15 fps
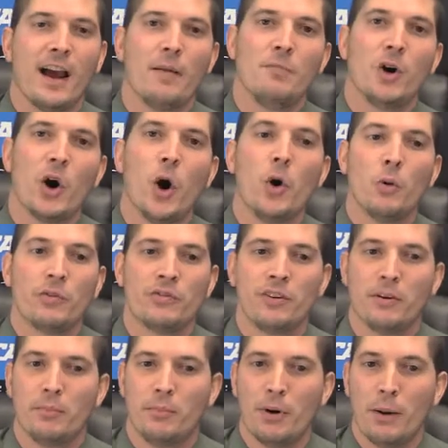I'm your host,
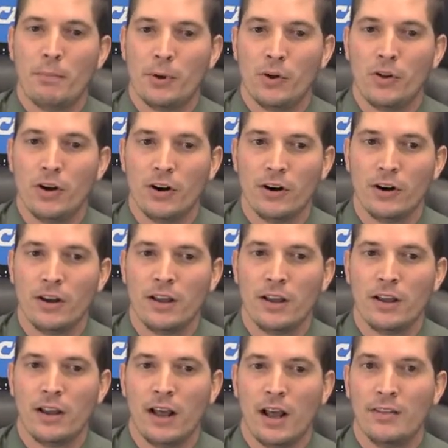Brett Billhart.
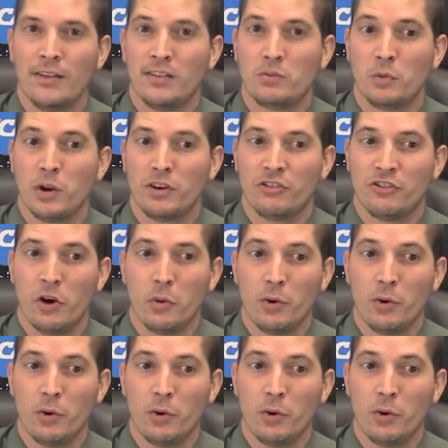On this week's show,